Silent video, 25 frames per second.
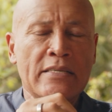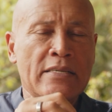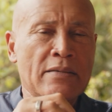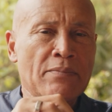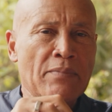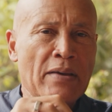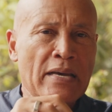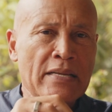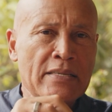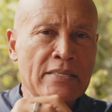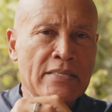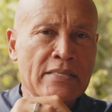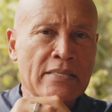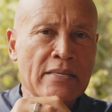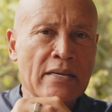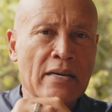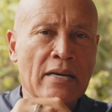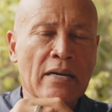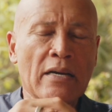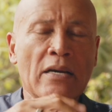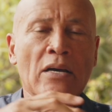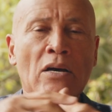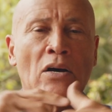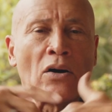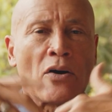
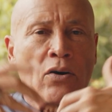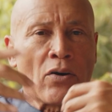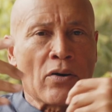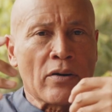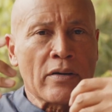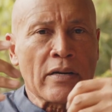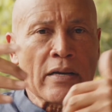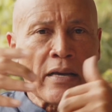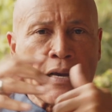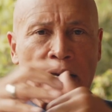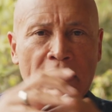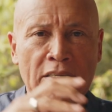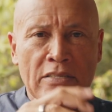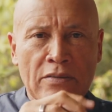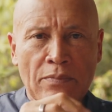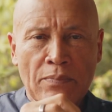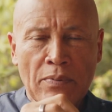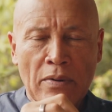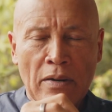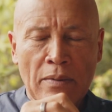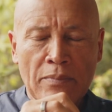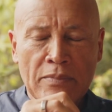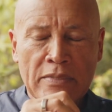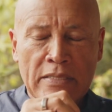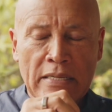dementia, other kinds of
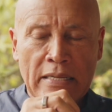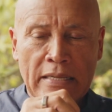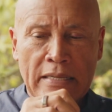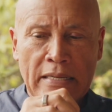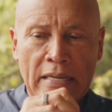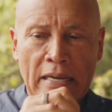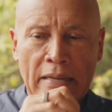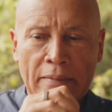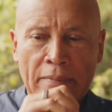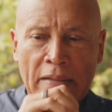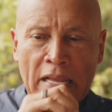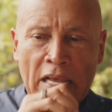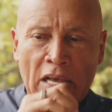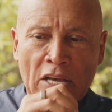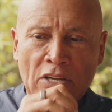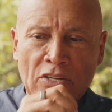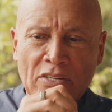problems like that.